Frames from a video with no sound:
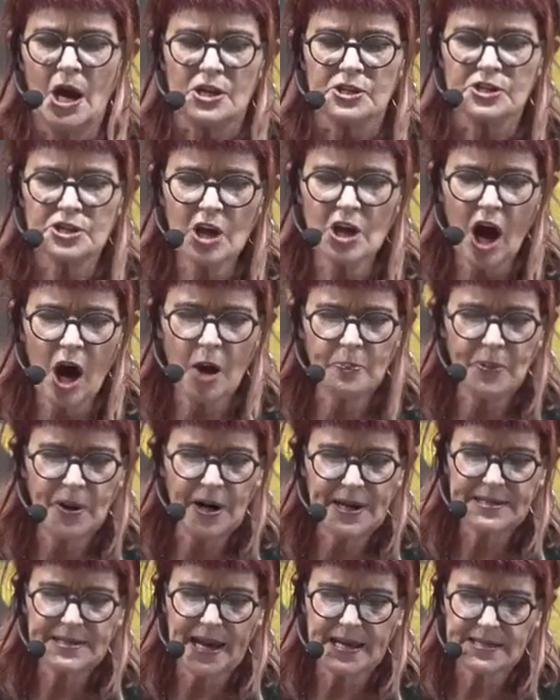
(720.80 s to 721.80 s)

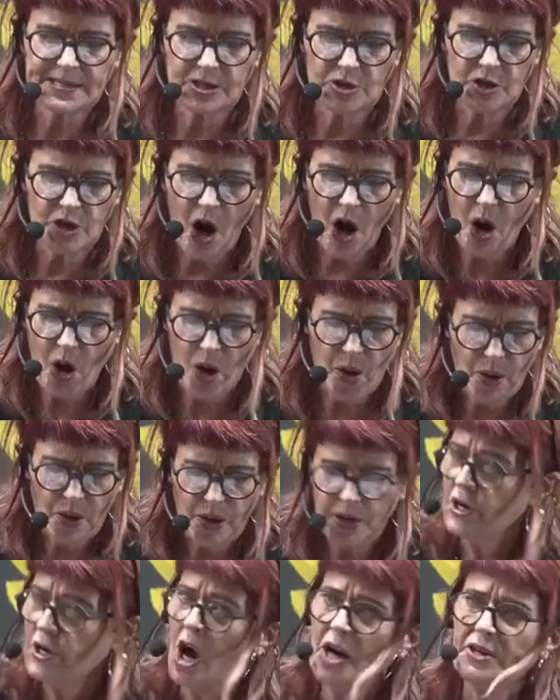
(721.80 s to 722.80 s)
SAPRA does not
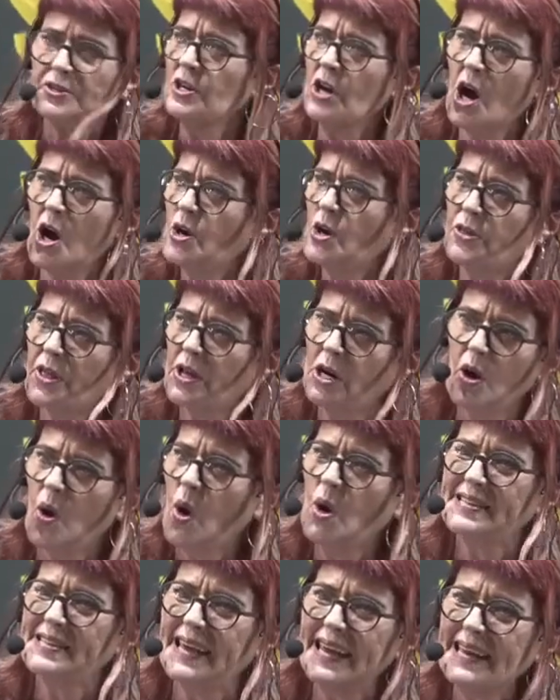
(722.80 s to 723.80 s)
know the
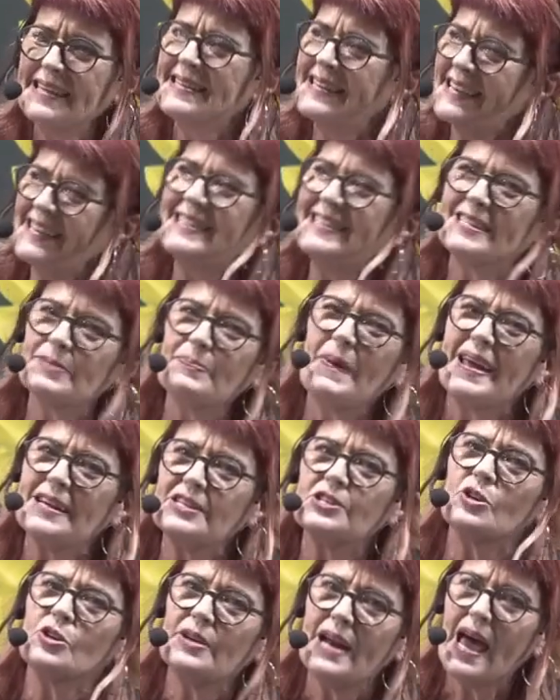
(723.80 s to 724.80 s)
laws it is
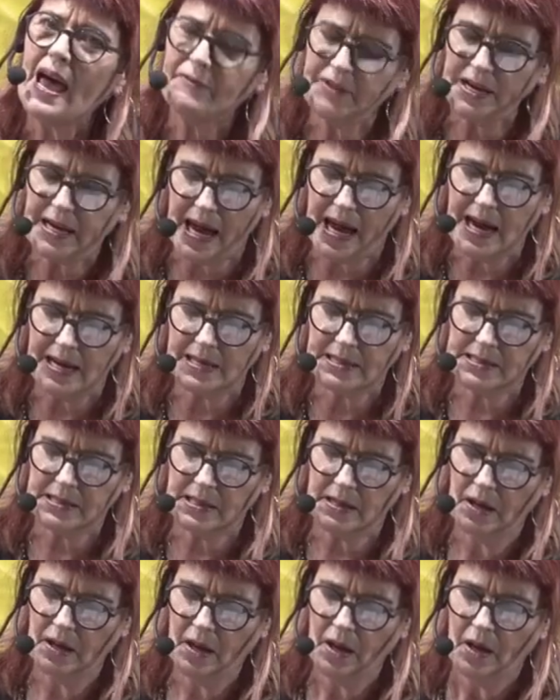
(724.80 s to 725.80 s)
meant to
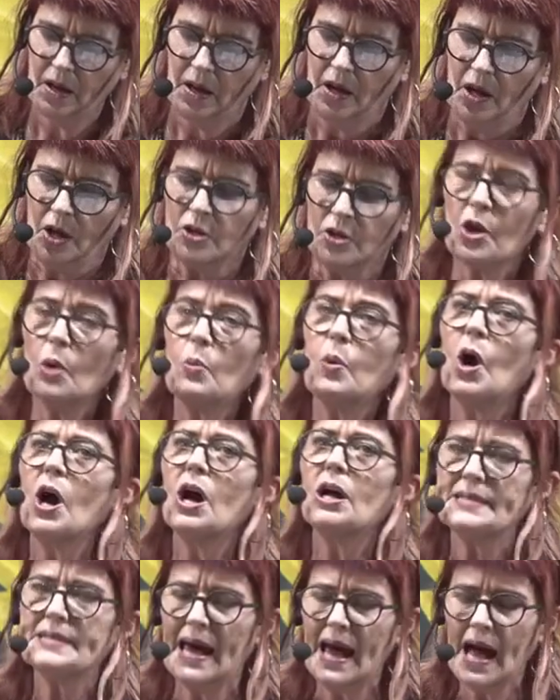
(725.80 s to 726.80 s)
navigate. The
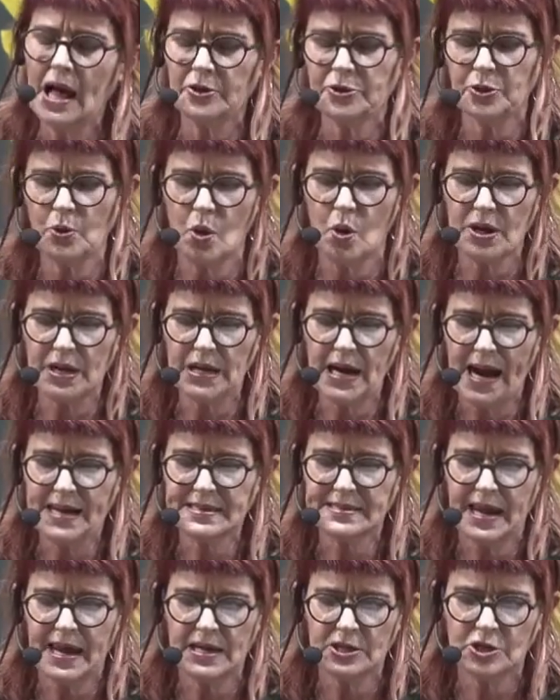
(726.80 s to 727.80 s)
World Health
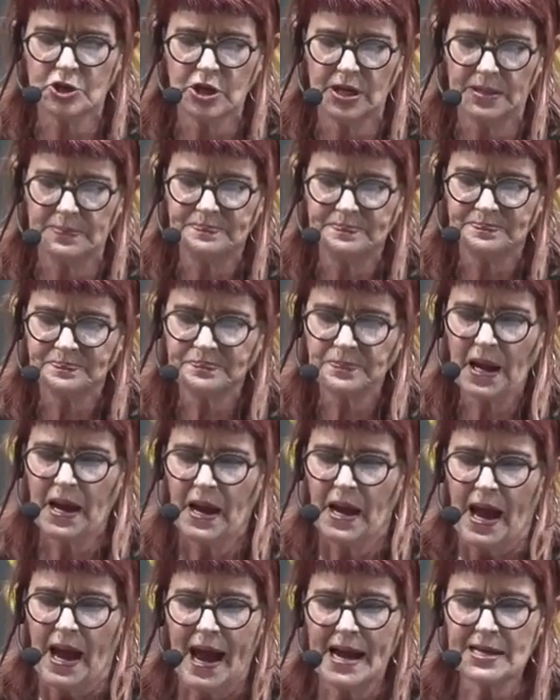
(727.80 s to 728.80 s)
Organization,
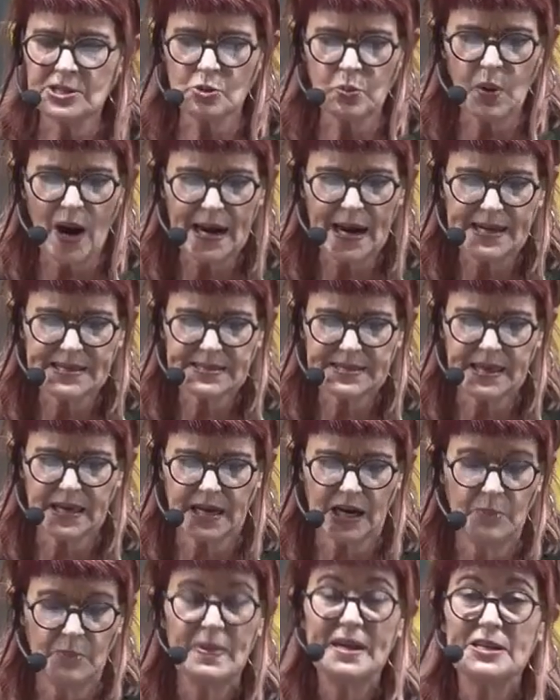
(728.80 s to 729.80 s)
as well as the
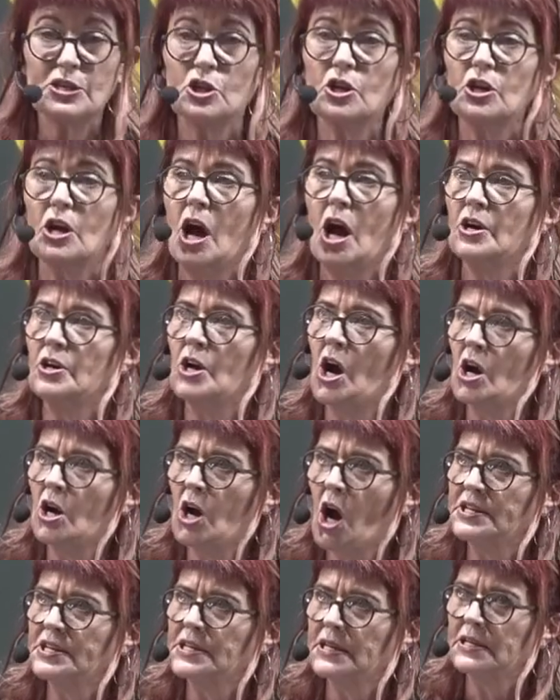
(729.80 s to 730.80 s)
Commission on
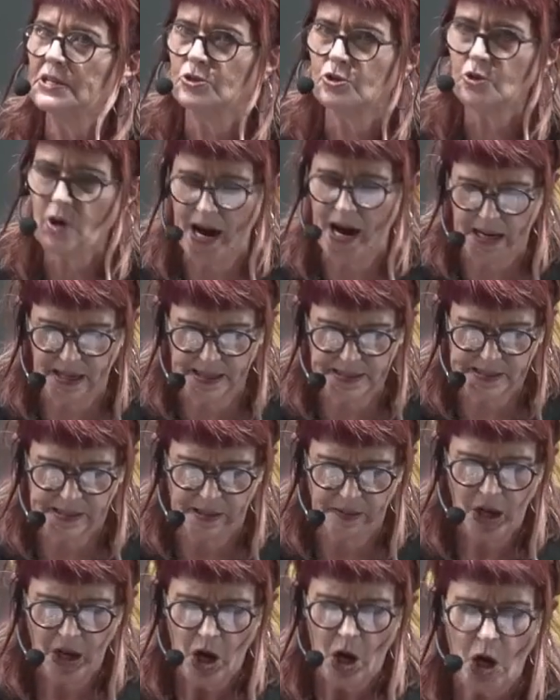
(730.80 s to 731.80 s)
Narcotic
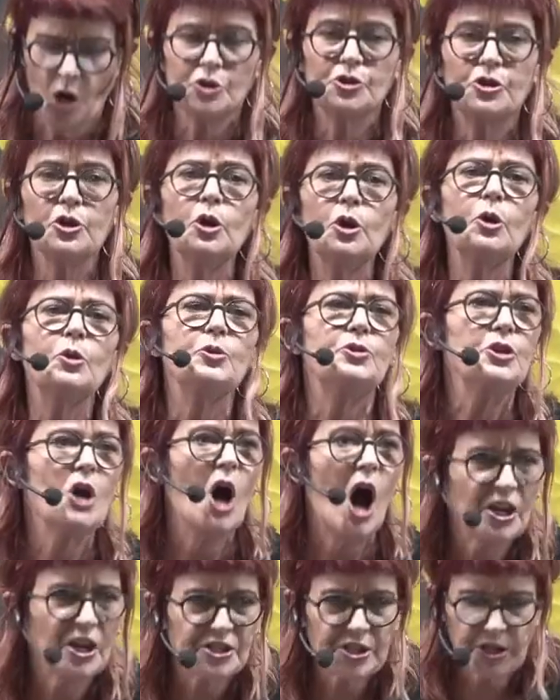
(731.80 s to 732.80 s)
Drugs, do
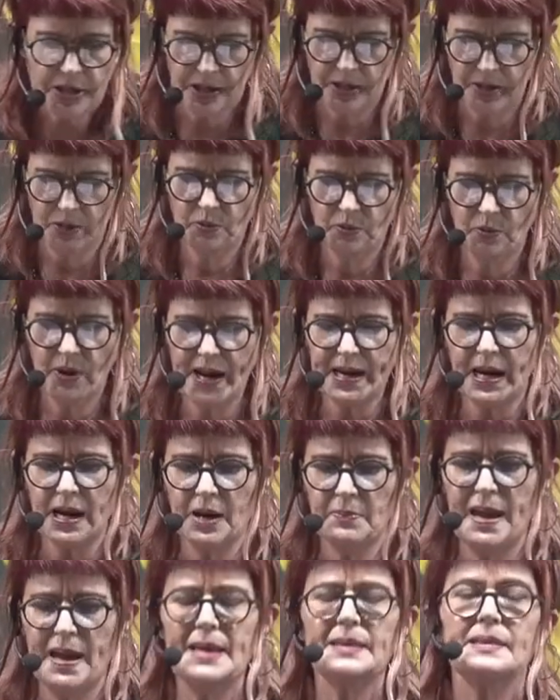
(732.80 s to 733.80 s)
not
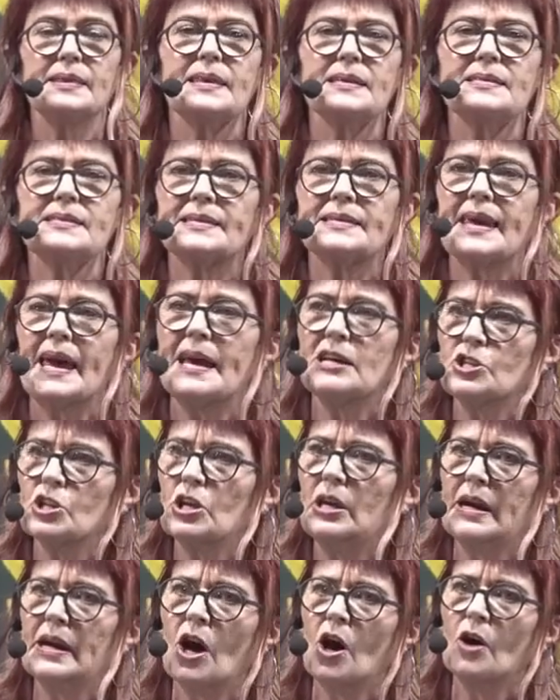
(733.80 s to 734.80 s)
recommend the
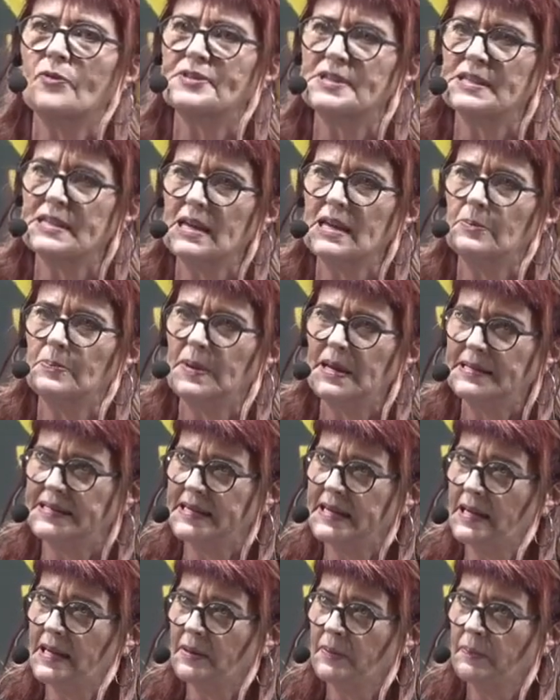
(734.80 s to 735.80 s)
scheduling of
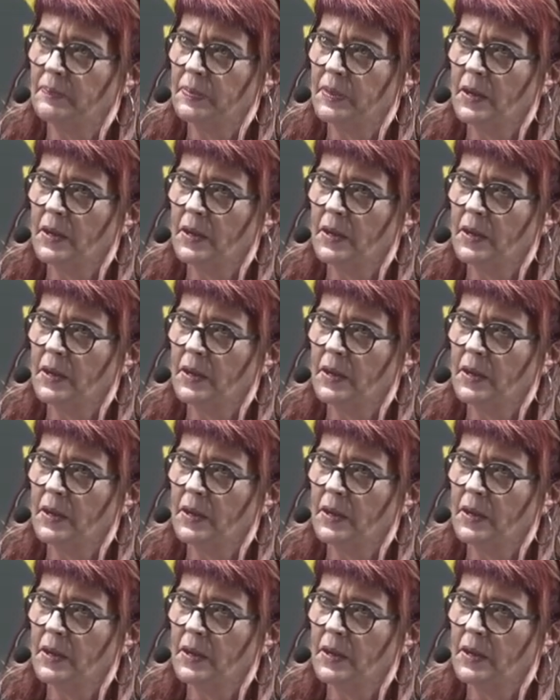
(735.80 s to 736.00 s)
CBD